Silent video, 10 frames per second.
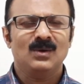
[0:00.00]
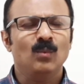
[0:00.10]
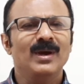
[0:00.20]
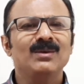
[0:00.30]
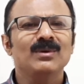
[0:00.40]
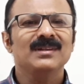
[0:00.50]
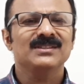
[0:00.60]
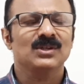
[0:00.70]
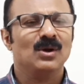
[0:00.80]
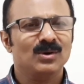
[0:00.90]
When will this
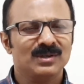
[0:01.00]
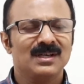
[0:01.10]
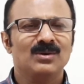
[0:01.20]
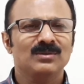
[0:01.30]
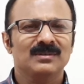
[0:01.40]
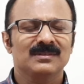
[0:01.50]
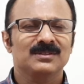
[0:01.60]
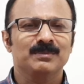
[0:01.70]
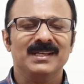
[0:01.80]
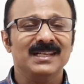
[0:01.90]
lockdown
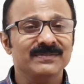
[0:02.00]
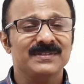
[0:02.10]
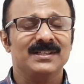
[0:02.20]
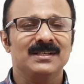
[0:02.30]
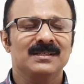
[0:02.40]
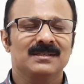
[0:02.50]
be lifted?